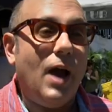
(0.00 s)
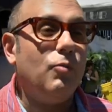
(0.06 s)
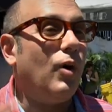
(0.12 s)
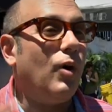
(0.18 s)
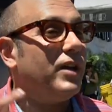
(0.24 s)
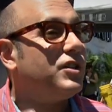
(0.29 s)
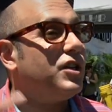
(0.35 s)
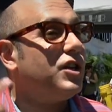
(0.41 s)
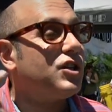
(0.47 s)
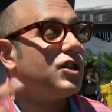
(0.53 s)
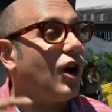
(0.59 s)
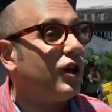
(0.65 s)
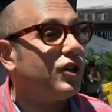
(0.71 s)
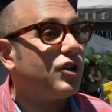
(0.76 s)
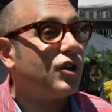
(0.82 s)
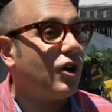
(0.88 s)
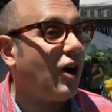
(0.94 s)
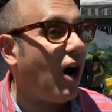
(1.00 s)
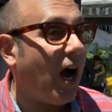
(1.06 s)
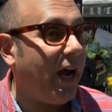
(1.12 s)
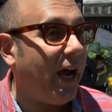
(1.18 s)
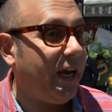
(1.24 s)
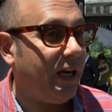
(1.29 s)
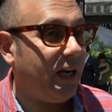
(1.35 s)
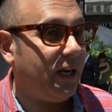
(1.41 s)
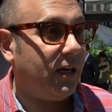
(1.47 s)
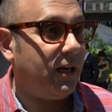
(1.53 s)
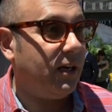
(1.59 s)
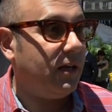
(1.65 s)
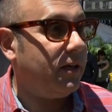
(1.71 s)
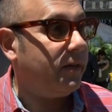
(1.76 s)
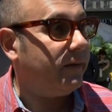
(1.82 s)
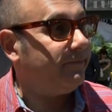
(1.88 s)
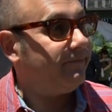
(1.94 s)
And once he starts
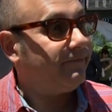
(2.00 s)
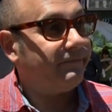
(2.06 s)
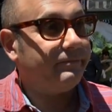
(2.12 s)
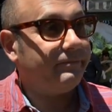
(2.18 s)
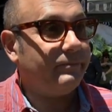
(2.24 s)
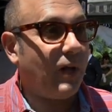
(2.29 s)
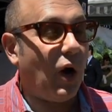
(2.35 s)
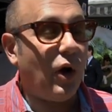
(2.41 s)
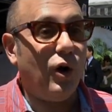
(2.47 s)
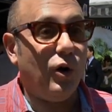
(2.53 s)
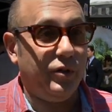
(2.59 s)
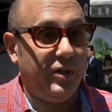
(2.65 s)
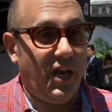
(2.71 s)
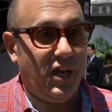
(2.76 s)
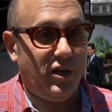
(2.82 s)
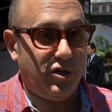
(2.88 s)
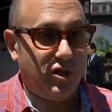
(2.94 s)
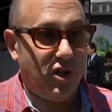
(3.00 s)
crying, our whole day's